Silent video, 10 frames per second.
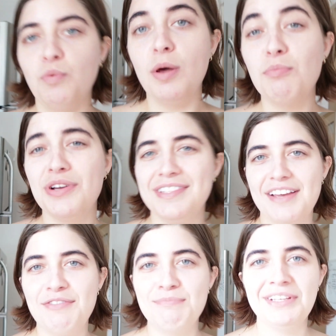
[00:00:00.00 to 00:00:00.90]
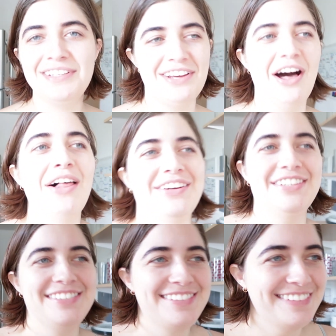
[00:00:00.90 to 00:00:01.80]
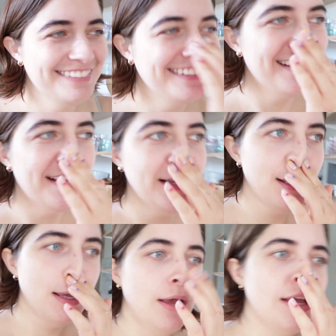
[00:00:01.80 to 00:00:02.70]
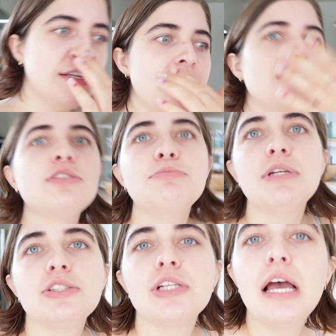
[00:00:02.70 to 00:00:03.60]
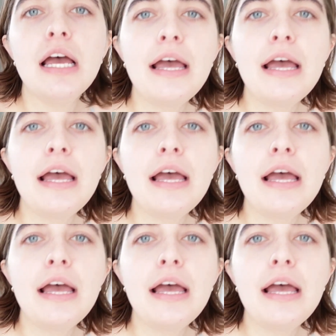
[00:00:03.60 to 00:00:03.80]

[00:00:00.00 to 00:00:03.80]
$1.7 million. Is that so much to